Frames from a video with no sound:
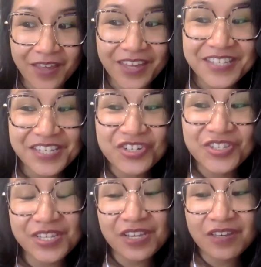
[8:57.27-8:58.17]
It's
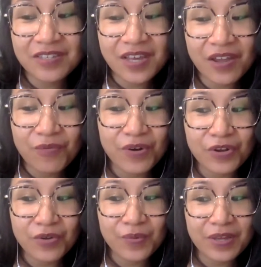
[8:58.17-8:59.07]
interesting because I
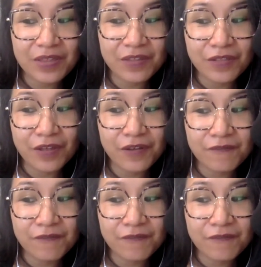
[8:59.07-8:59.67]
work with a lot of